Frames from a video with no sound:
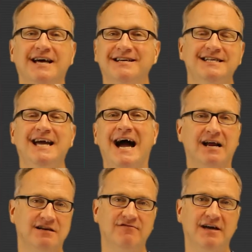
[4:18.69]
and
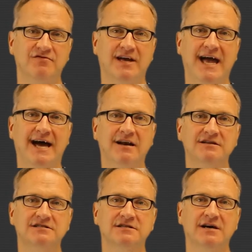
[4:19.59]
deactivate the
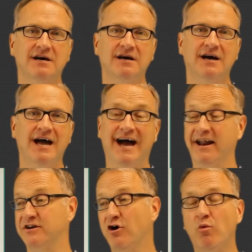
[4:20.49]
catalyst. And
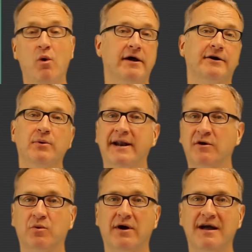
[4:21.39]
I don't want to run
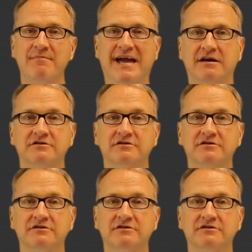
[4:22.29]
it where I make